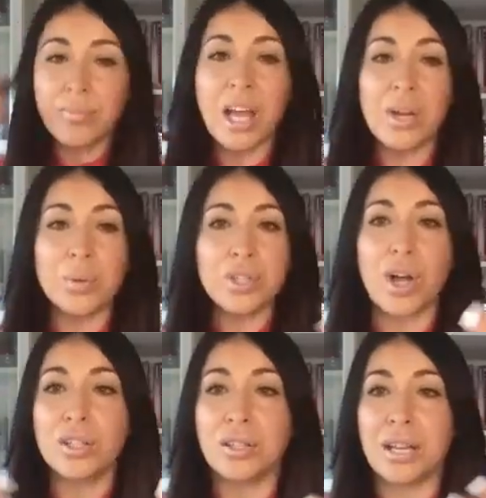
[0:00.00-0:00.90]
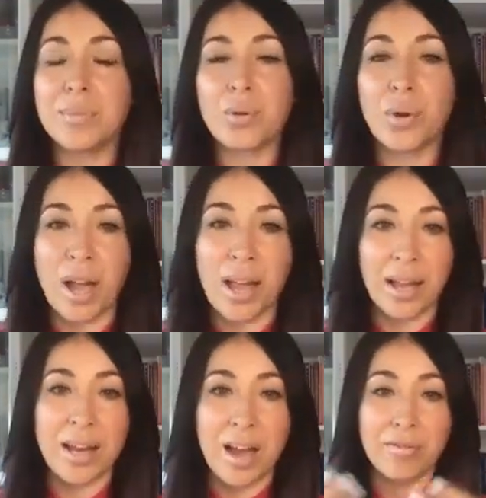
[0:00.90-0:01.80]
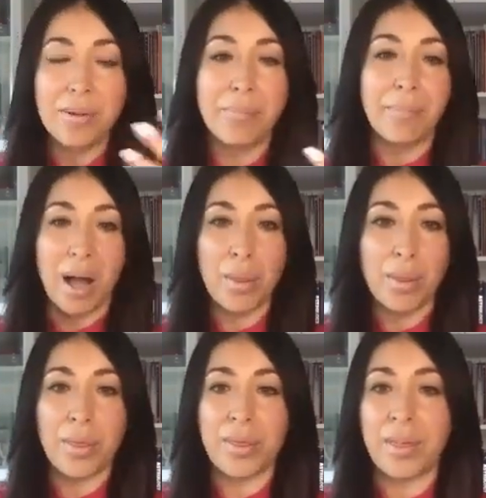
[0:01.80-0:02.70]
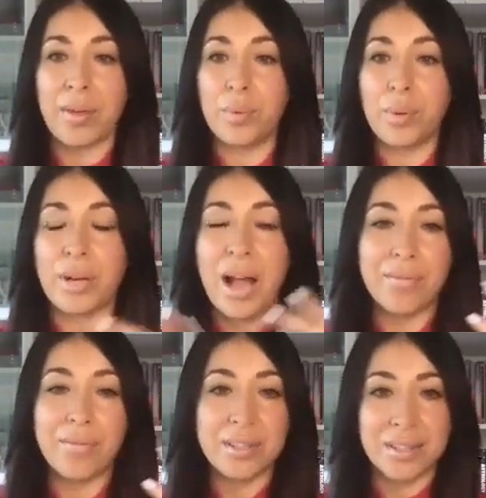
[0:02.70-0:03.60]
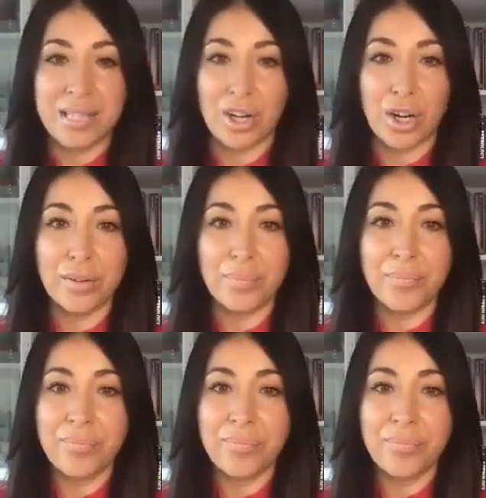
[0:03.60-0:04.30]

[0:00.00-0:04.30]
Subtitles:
And it was called Glam Soiree. And every month we would have this dinner.